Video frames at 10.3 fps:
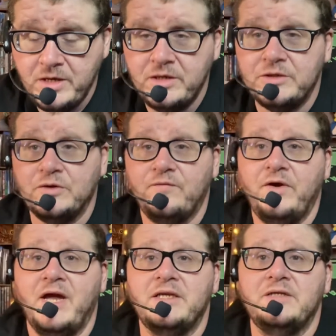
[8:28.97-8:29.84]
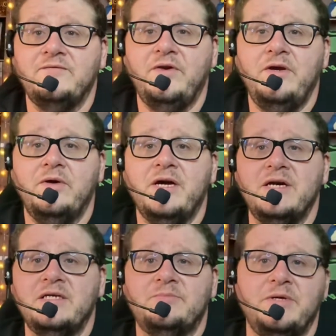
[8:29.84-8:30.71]
So if you like this video,
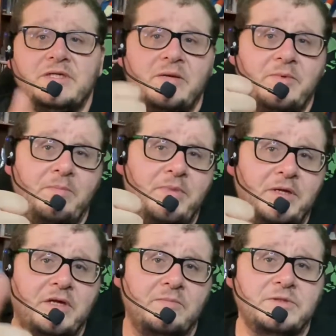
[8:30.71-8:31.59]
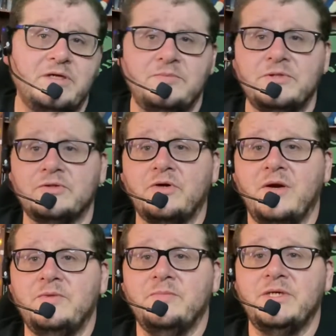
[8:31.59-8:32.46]
guys, please give me a big thumbs up.
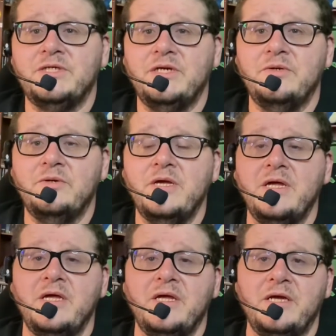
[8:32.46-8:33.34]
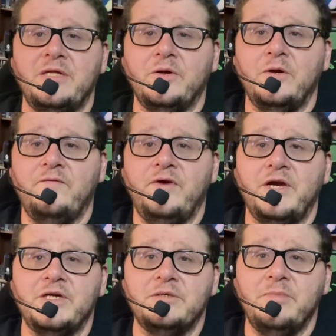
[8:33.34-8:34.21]
Subscribe to my channel. Hit the
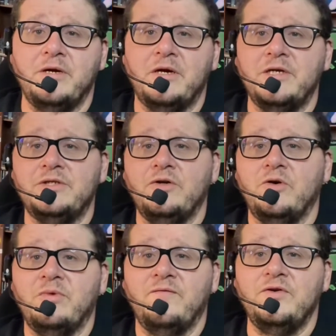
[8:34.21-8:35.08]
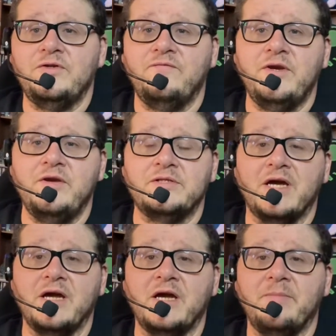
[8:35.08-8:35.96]
notification bell to let you know about future videos
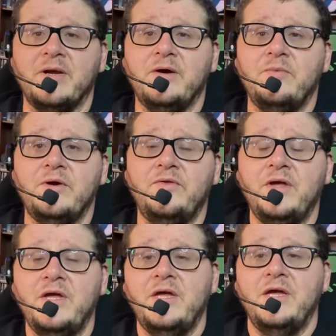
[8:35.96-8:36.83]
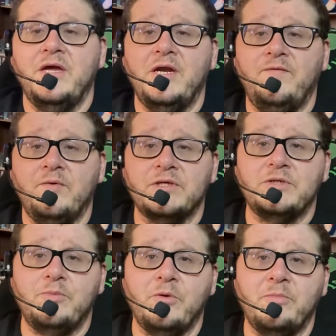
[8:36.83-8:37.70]
I got coming out with. And if you want to
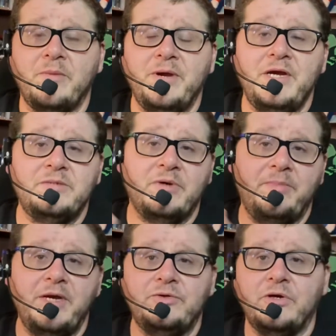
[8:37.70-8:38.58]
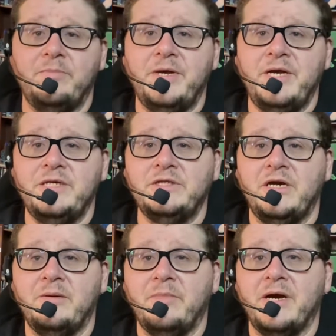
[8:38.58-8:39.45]
support my page, my Patreon page,
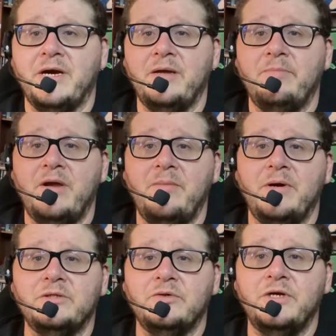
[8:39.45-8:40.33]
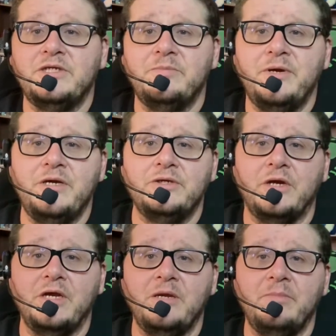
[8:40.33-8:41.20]
and my PayPal donation page, I'll
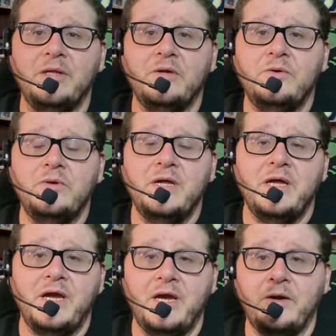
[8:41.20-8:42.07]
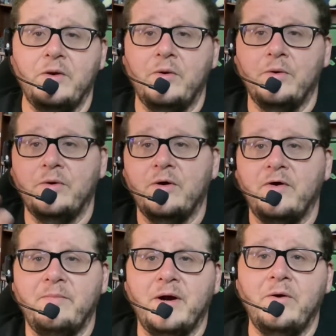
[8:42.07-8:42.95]
link below and in the corner
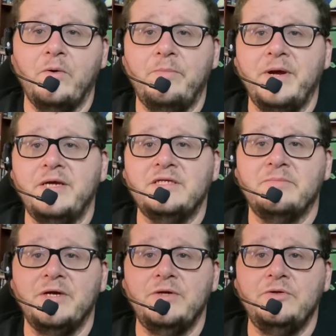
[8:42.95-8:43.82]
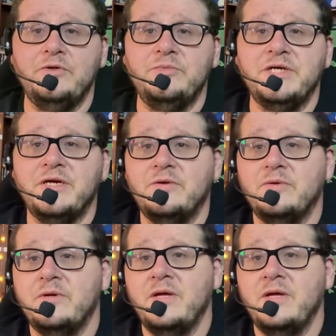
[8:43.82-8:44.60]
of my homepage on my YouTube channel.